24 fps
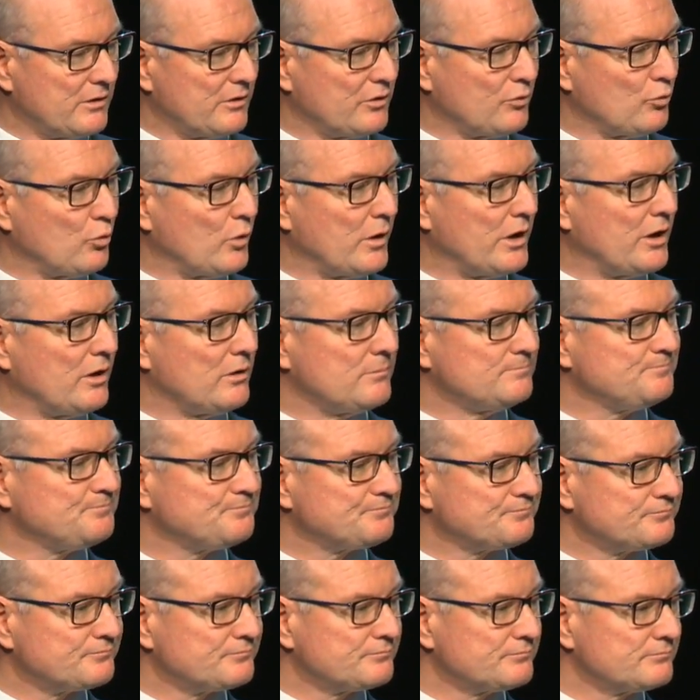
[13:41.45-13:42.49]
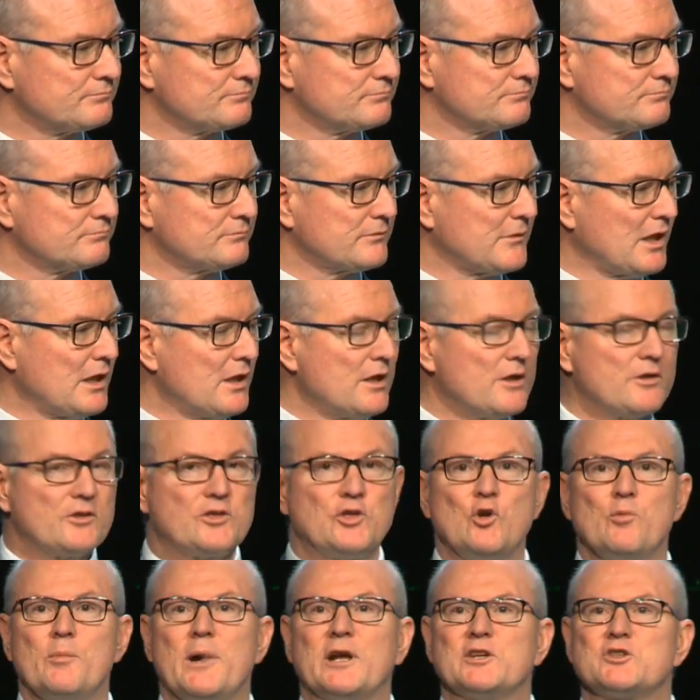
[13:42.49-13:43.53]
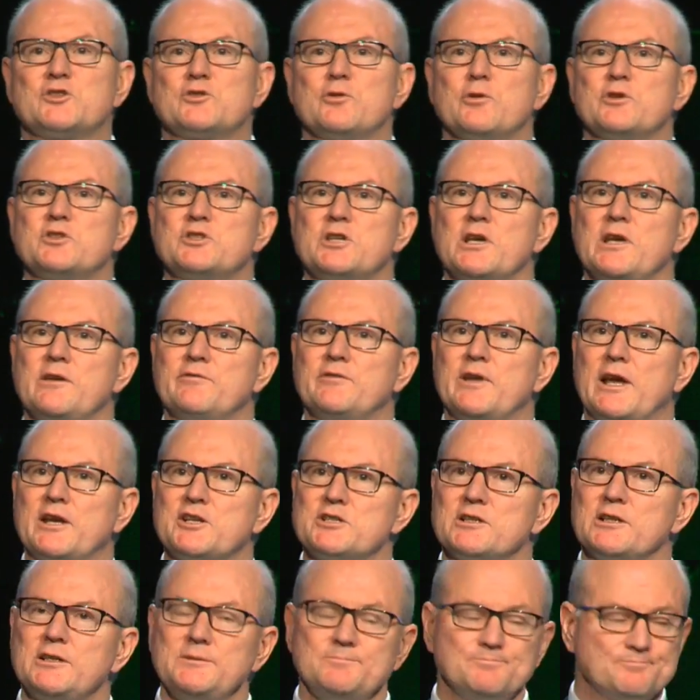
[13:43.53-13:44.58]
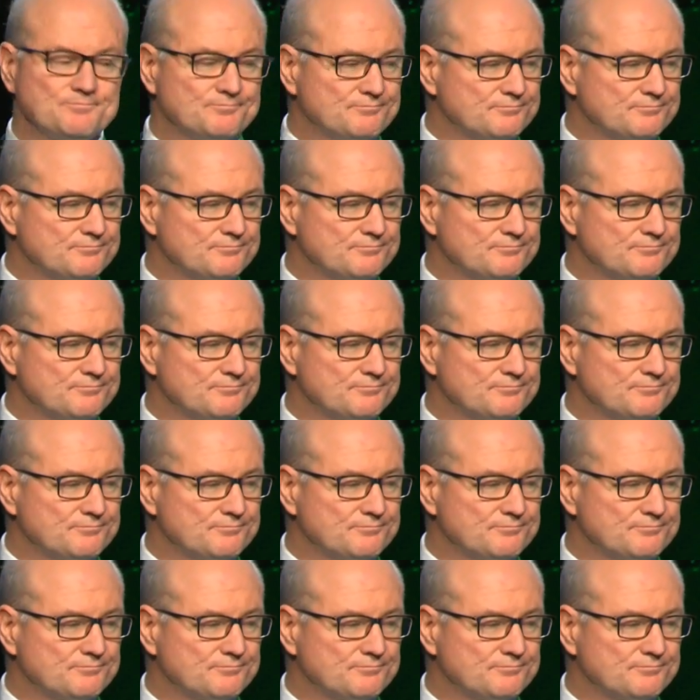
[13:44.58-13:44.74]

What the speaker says: as well. Still much to achieve nationally.